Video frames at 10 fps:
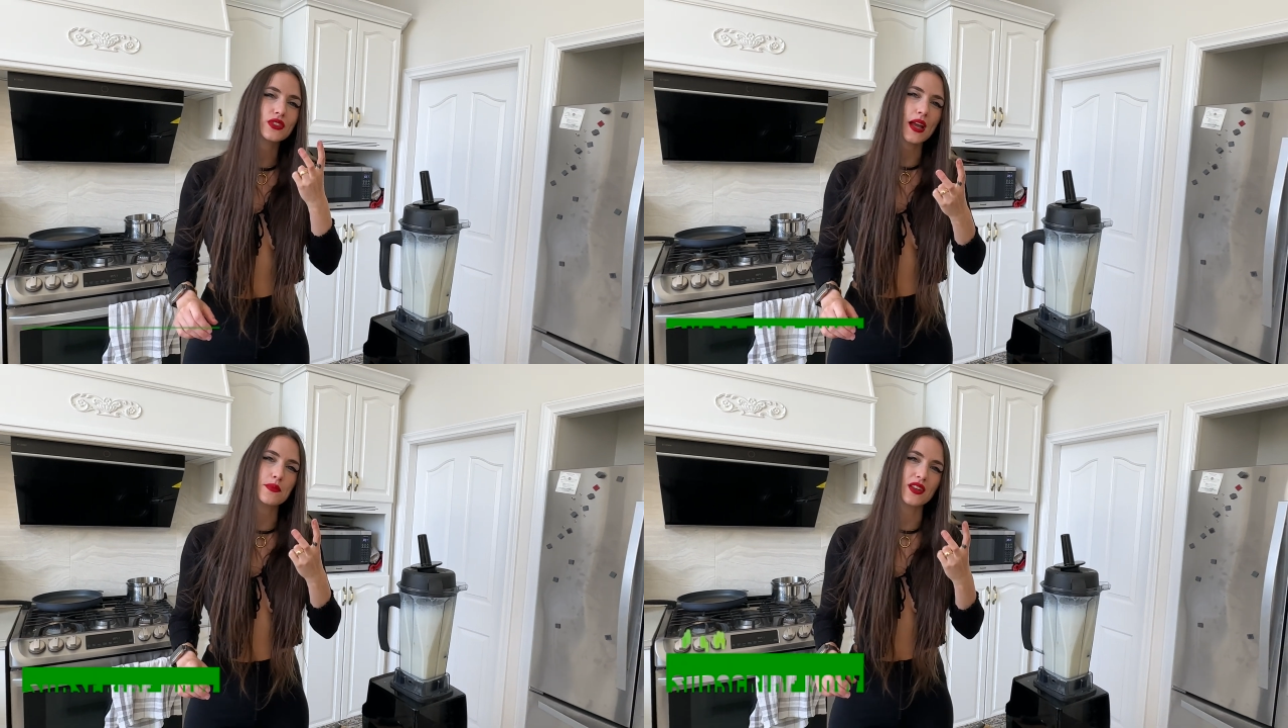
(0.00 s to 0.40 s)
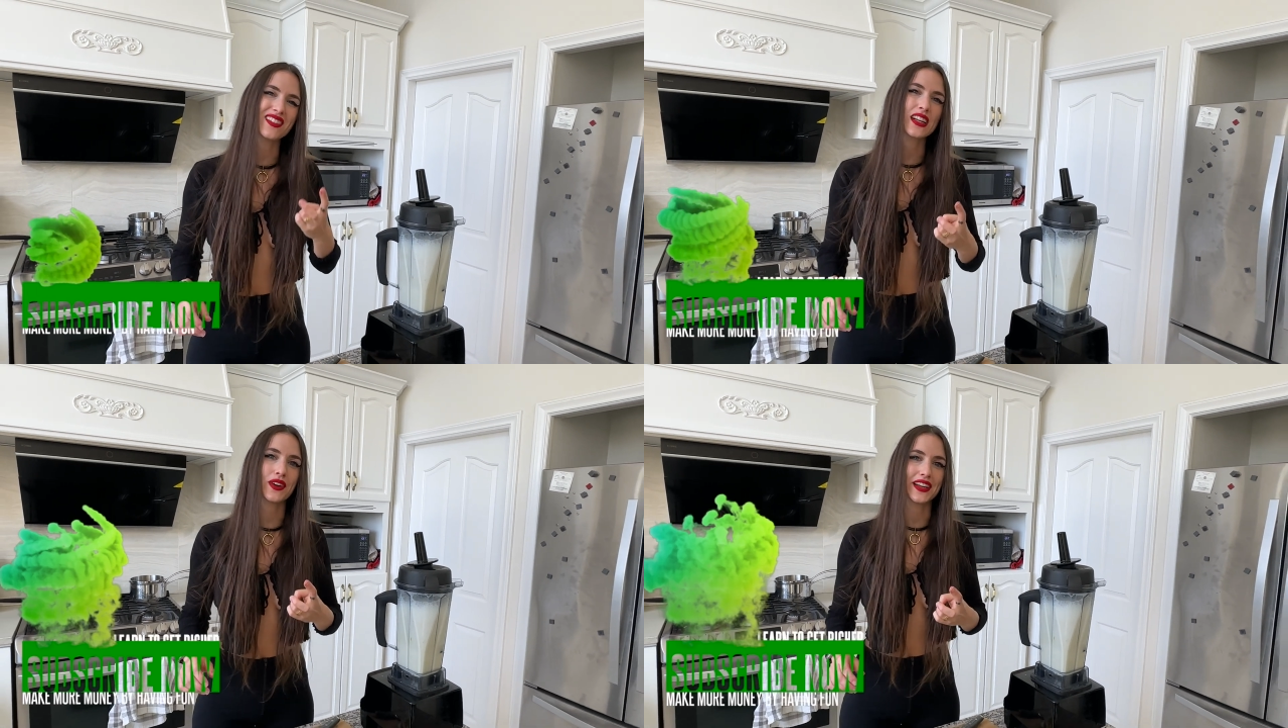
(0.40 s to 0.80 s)
types of
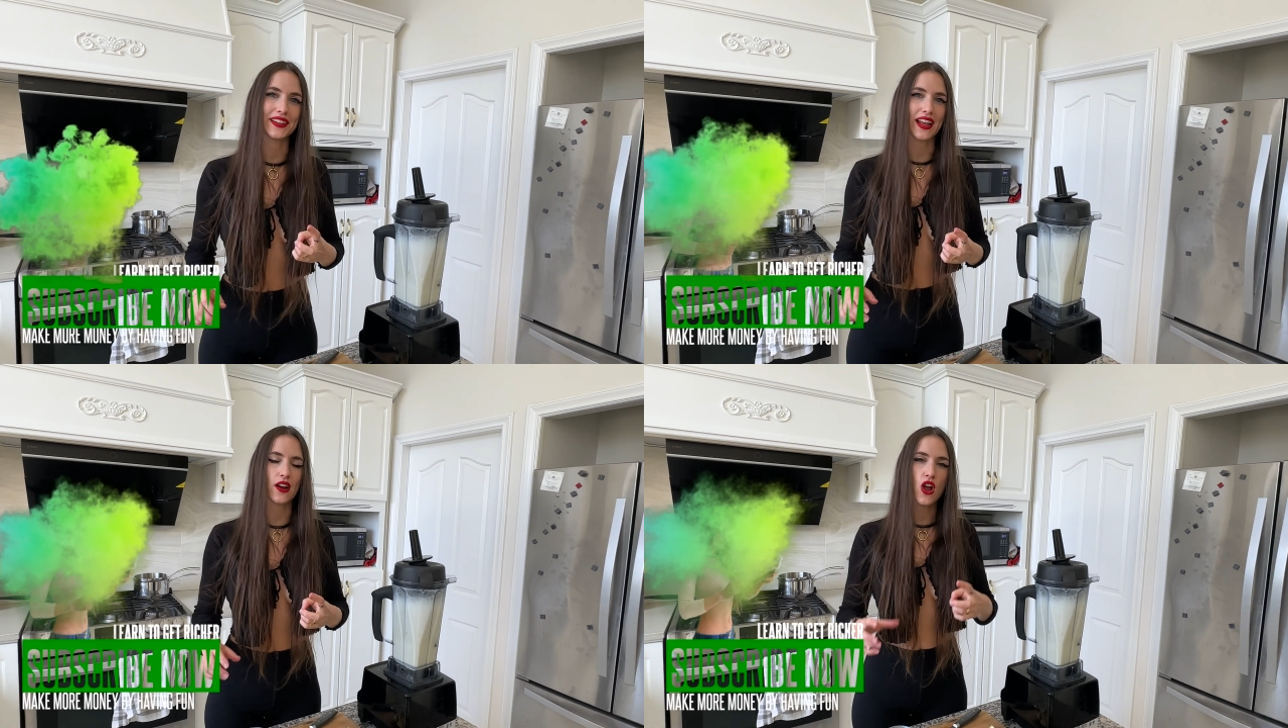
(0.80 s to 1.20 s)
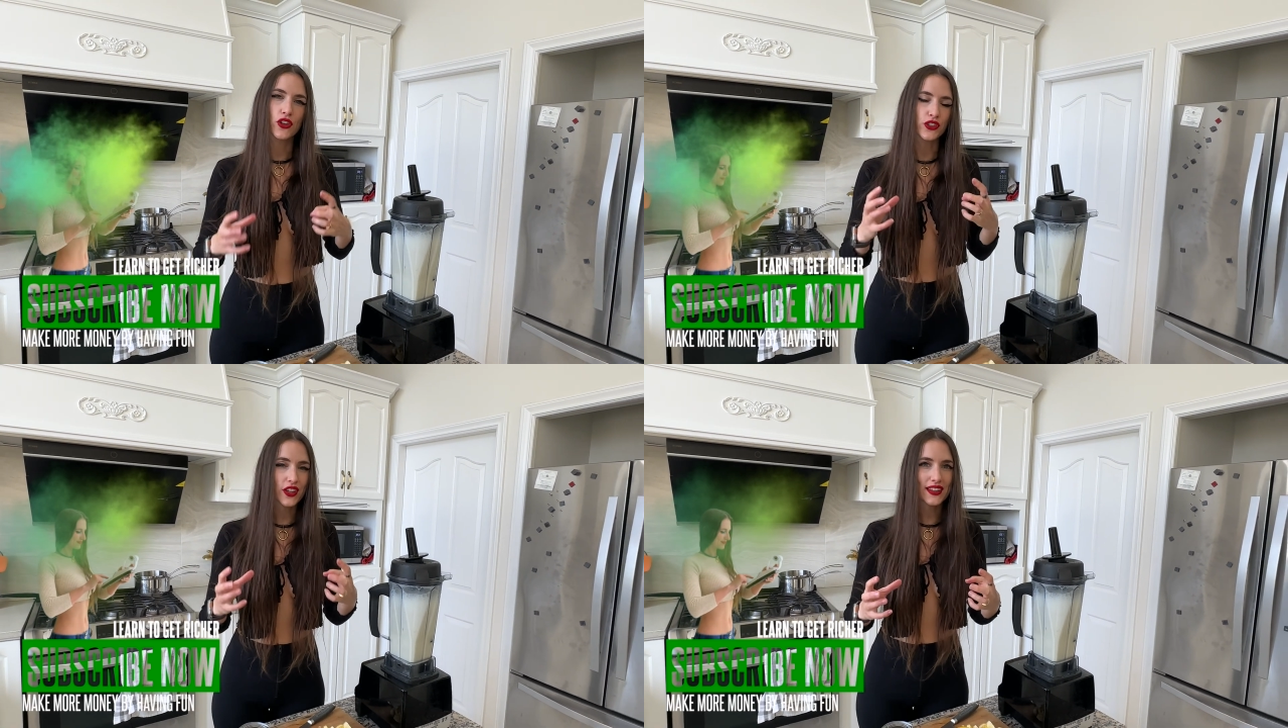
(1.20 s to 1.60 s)
liquid in there,
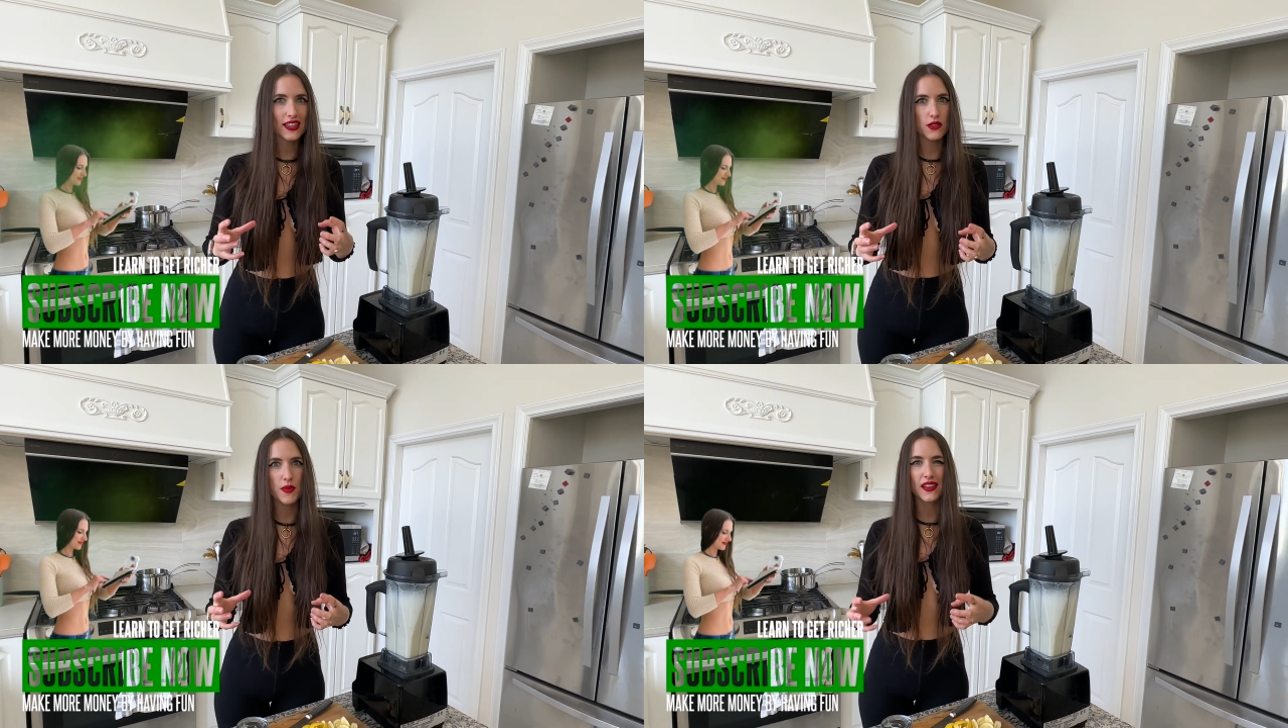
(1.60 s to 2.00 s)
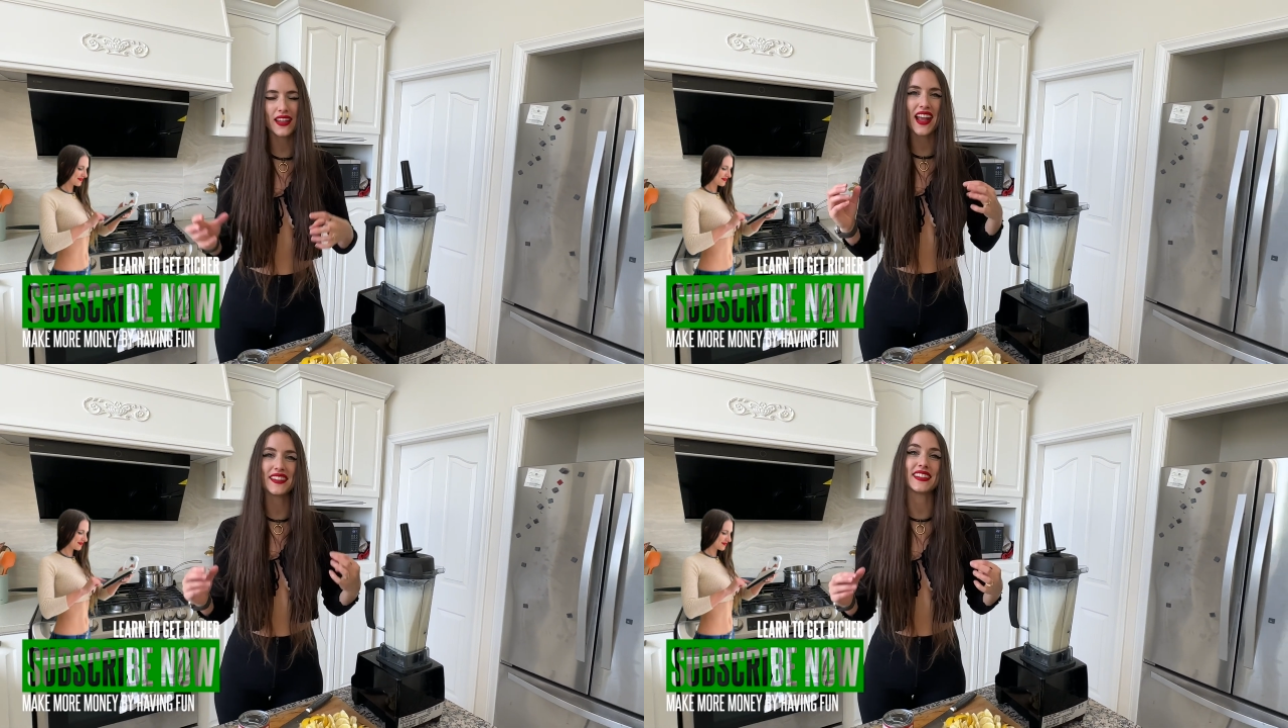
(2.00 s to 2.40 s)
the condensed milk
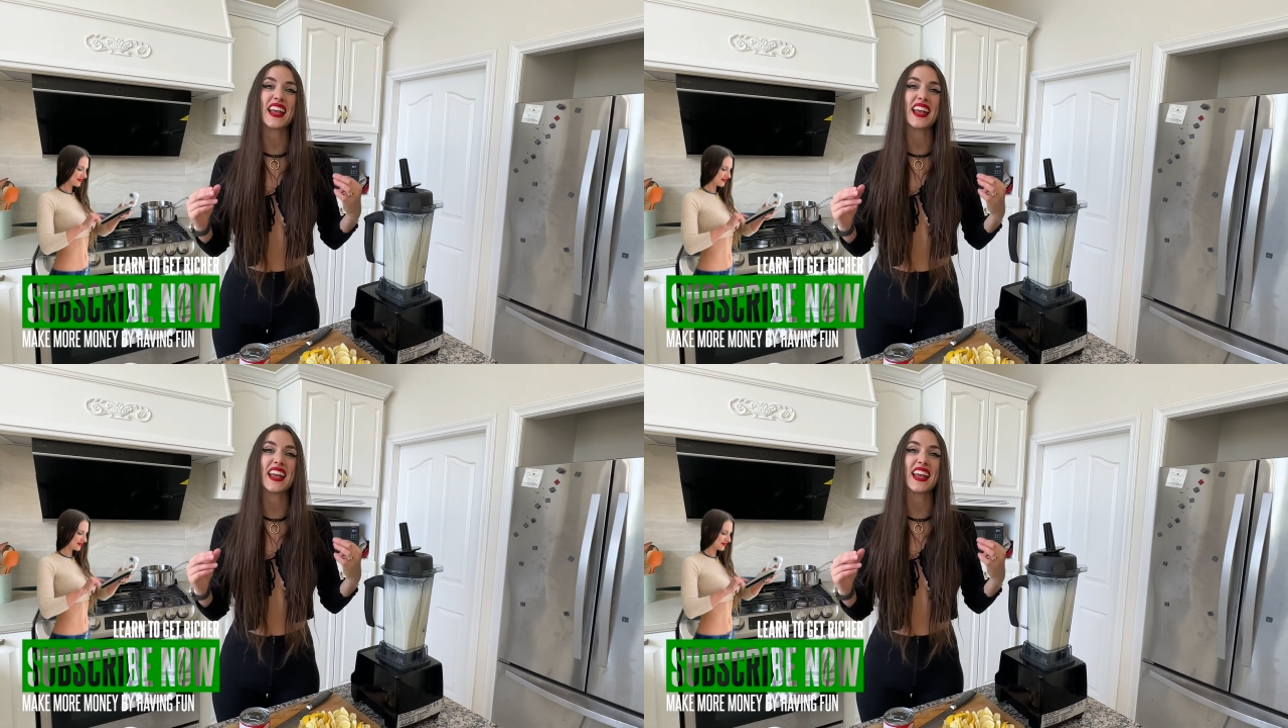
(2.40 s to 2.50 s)
and the